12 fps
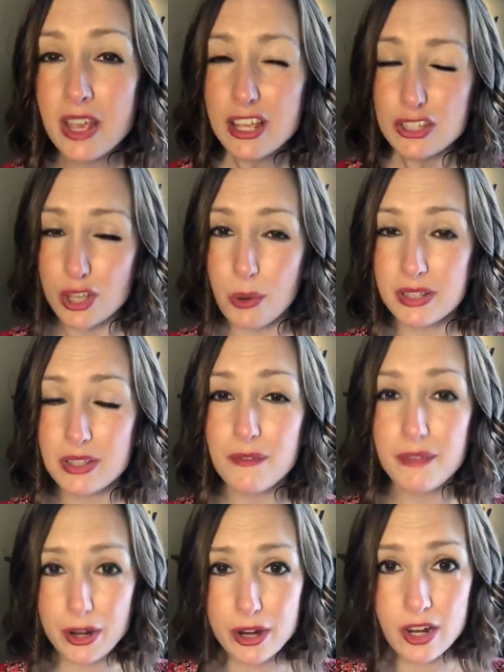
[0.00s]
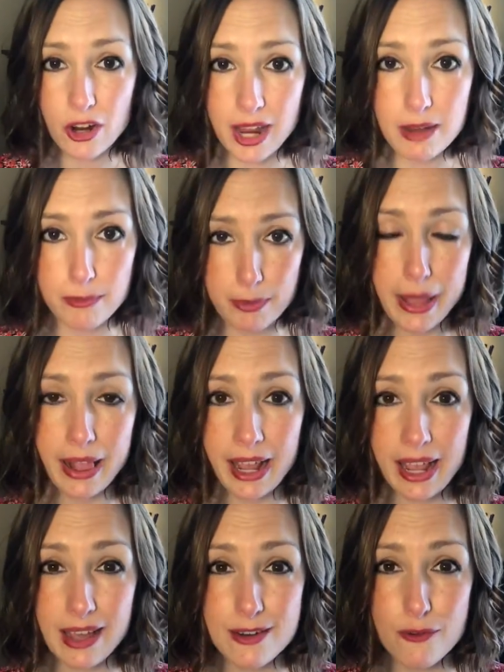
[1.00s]
So it's a very great
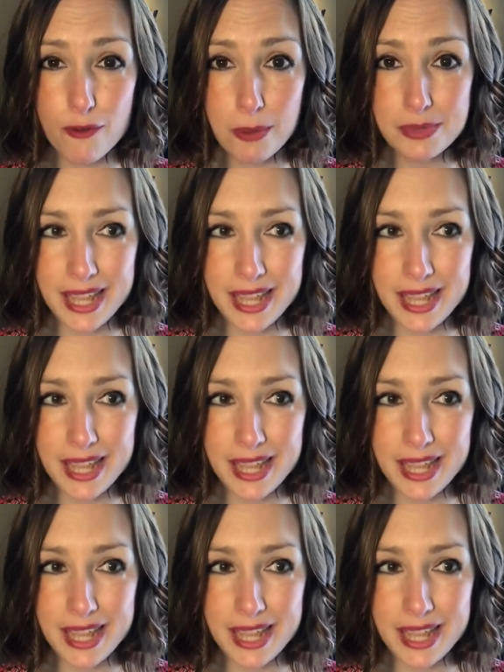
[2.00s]
plan from